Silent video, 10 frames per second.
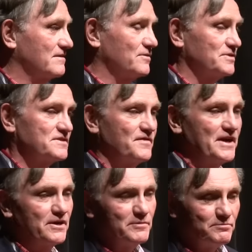There was
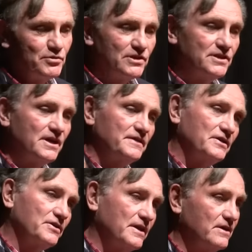firemen pulling on
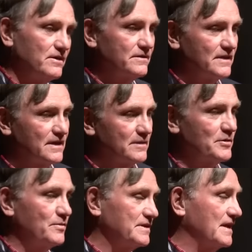their gear, thinking
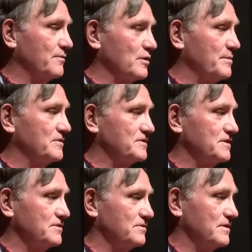about what they were about to
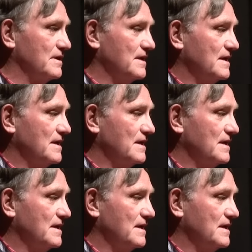do.